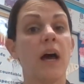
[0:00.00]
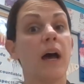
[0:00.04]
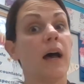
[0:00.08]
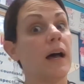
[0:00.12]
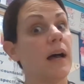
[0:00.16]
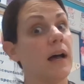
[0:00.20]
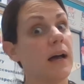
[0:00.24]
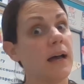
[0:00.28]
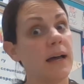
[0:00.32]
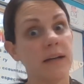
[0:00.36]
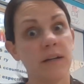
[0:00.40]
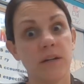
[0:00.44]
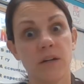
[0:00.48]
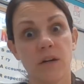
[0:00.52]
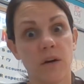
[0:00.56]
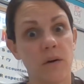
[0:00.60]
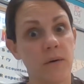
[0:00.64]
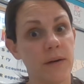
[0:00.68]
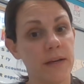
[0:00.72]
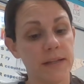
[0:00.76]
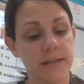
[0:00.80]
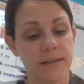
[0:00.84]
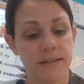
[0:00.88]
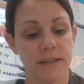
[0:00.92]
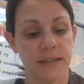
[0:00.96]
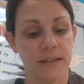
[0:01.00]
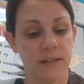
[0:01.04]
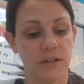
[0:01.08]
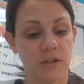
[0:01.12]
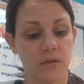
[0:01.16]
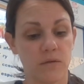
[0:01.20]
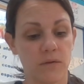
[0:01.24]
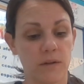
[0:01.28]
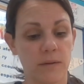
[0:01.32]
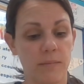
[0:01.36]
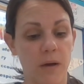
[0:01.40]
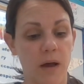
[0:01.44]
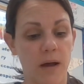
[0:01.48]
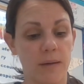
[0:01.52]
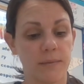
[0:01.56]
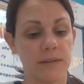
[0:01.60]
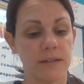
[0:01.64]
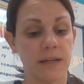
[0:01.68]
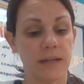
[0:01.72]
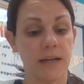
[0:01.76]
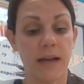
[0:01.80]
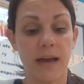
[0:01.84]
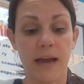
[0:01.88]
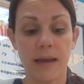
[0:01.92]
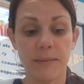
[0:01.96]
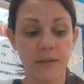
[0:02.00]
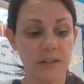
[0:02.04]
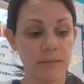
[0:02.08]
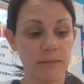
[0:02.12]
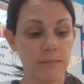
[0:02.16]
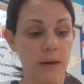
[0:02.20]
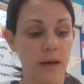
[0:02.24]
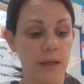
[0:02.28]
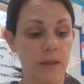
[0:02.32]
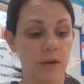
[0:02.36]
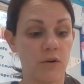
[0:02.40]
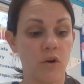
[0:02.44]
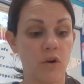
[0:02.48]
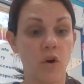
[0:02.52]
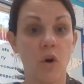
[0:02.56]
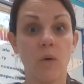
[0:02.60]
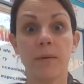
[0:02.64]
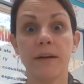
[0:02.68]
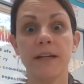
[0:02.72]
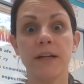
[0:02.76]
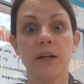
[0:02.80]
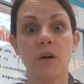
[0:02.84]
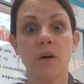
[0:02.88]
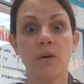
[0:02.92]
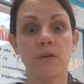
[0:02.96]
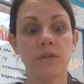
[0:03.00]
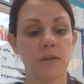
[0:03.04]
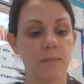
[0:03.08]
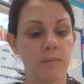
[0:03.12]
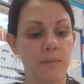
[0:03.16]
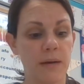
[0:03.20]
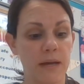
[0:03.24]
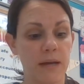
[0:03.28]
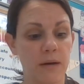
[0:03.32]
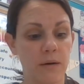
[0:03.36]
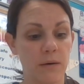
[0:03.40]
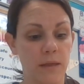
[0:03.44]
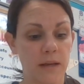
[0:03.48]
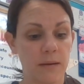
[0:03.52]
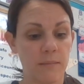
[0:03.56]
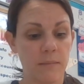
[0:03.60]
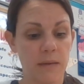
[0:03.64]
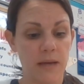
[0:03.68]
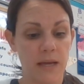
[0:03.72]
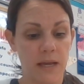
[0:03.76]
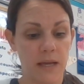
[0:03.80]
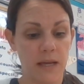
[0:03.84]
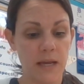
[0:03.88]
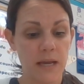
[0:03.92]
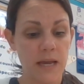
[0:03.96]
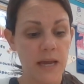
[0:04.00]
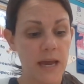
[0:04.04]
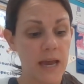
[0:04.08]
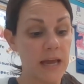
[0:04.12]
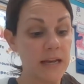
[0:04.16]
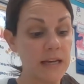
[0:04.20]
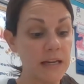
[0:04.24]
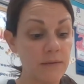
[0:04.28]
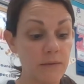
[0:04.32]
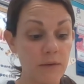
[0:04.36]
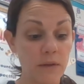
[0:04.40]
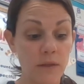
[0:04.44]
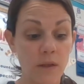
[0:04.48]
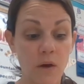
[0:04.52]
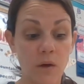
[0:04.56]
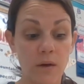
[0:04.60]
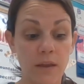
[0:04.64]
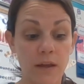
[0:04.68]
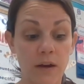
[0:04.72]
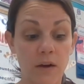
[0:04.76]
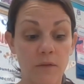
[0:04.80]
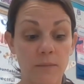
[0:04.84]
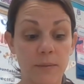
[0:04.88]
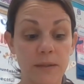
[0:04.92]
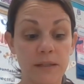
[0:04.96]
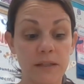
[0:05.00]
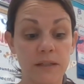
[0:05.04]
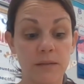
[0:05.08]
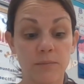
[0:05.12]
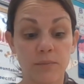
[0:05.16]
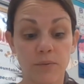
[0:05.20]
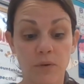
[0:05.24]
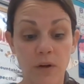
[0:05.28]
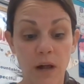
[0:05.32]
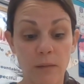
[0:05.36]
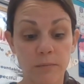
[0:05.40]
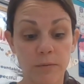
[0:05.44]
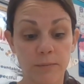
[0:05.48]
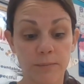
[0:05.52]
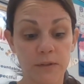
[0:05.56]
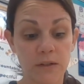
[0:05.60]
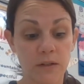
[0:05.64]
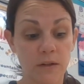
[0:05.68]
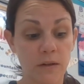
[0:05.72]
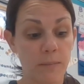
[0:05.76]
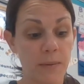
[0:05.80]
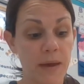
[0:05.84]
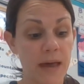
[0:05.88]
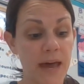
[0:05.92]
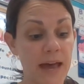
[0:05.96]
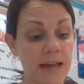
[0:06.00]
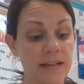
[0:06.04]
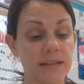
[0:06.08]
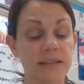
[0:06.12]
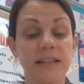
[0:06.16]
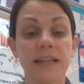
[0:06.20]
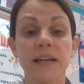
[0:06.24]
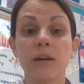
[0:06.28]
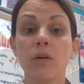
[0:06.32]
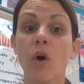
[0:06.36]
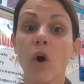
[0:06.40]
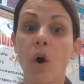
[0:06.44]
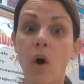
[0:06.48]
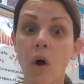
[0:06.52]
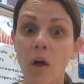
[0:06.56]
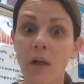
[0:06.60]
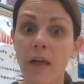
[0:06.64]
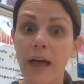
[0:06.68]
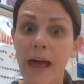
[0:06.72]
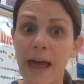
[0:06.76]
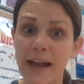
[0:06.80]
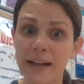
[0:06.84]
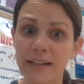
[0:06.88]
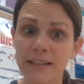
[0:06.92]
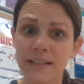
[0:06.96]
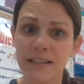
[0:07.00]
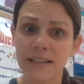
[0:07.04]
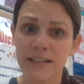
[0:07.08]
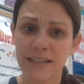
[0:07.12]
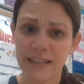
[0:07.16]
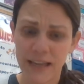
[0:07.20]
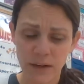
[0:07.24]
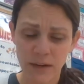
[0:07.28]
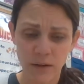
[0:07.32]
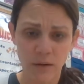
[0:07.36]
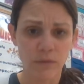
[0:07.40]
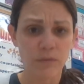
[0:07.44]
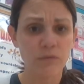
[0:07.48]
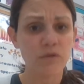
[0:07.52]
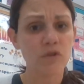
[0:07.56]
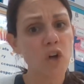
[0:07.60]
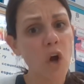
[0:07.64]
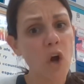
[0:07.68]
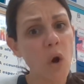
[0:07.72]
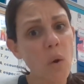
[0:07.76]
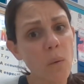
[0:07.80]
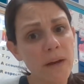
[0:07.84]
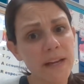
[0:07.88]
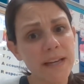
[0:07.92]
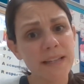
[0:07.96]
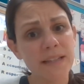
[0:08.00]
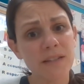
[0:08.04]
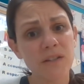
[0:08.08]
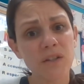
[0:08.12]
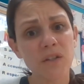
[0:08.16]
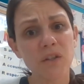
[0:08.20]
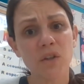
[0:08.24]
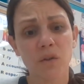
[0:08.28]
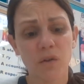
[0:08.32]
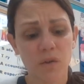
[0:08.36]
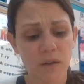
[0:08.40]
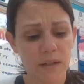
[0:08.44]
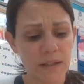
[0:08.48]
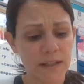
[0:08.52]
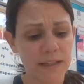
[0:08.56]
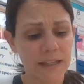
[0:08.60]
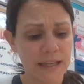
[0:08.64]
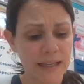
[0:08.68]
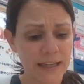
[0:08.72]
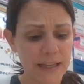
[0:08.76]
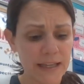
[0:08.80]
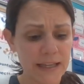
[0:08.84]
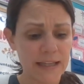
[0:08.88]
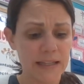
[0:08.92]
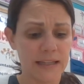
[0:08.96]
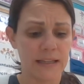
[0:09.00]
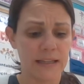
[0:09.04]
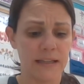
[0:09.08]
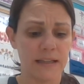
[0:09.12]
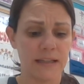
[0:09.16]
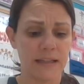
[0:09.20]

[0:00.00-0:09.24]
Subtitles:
"I know his history," Mom said. "I'm his mother. Nobody knows him better than me. And even though there have been some problems in the past, they are all accidental. Joey is a good kid.